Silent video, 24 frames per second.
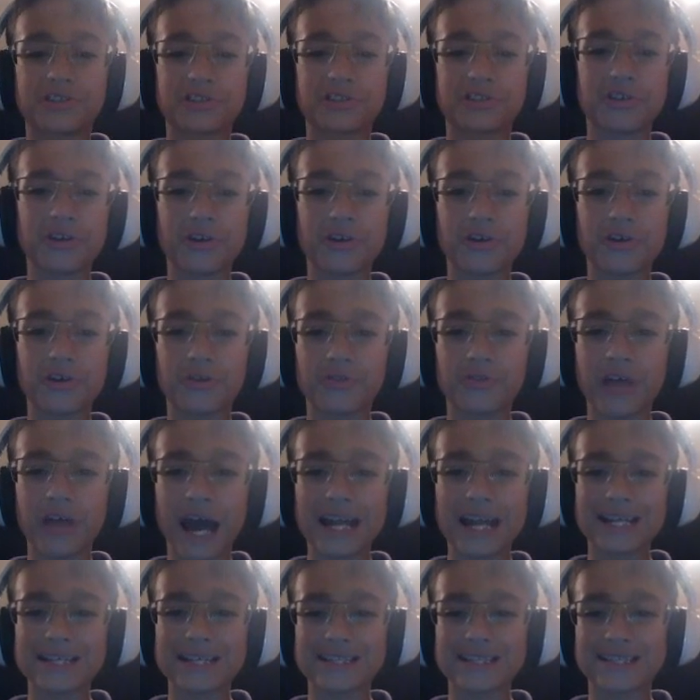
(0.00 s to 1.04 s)
Dude,
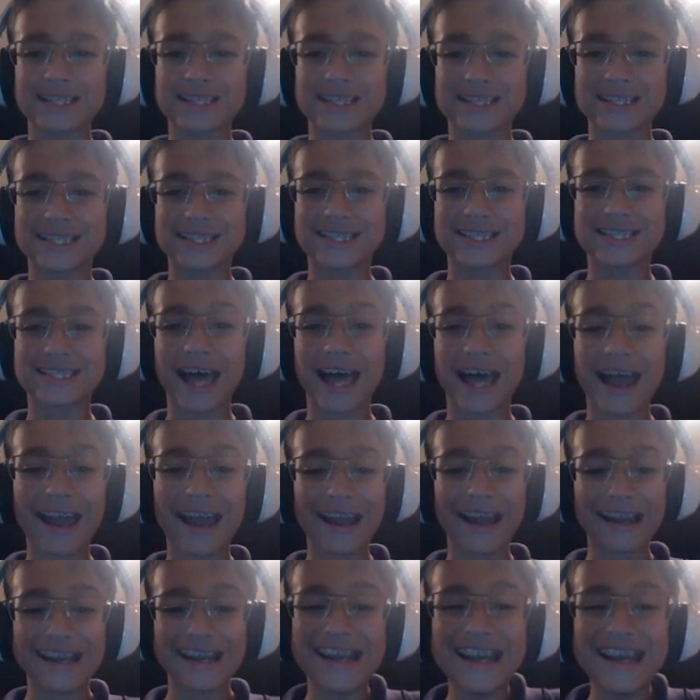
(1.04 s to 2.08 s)
that is
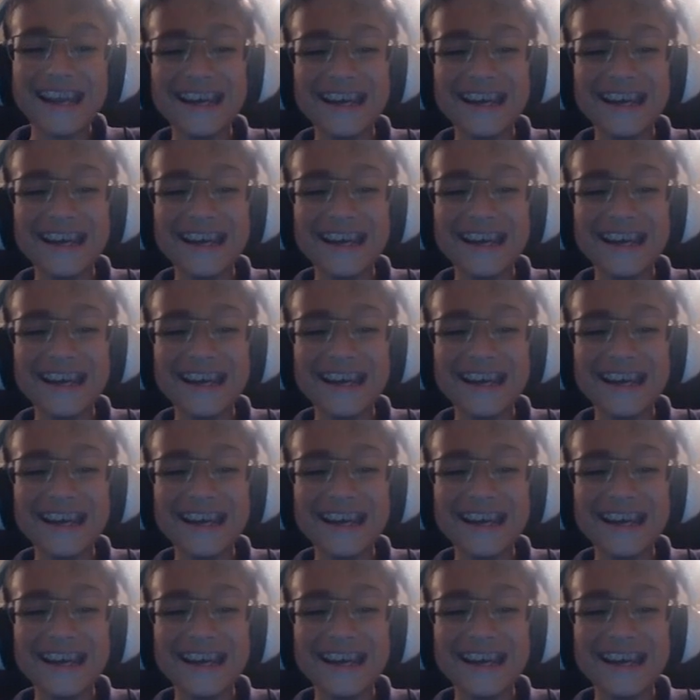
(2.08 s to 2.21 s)
insane.